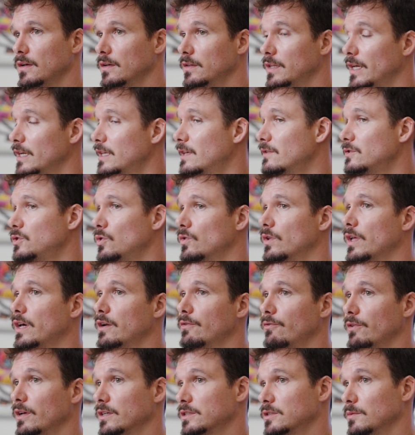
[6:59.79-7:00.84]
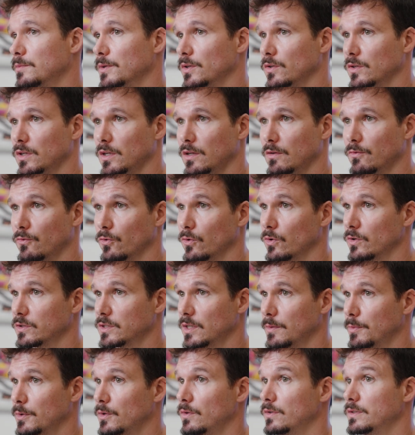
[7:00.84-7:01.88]
That gives you a lot of flexibility for
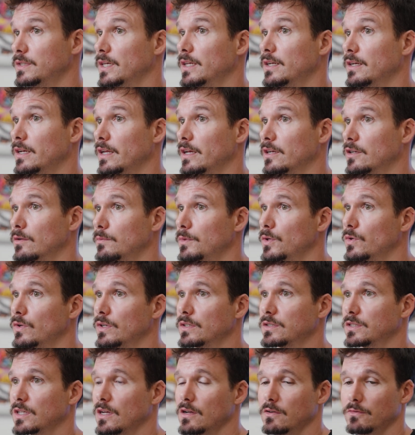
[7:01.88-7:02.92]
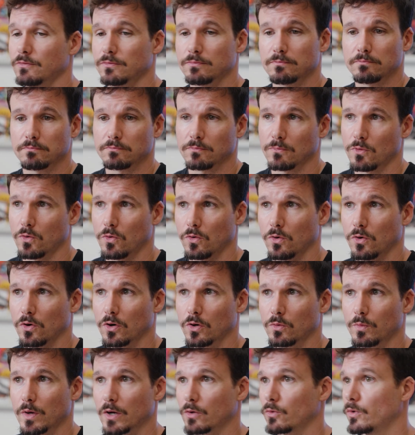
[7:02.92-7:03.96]
typical day-to-day -day commuting stuff
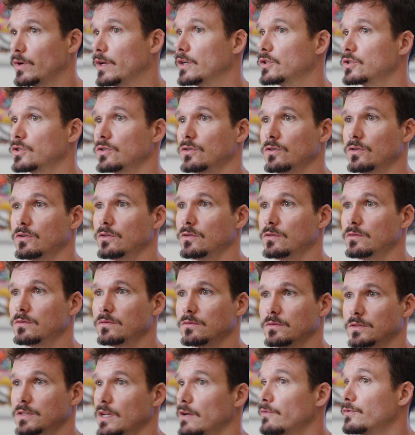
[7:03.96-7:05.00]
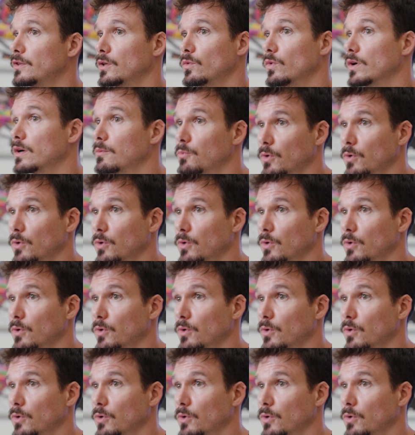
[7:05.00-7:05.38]
or recreational stuff that you want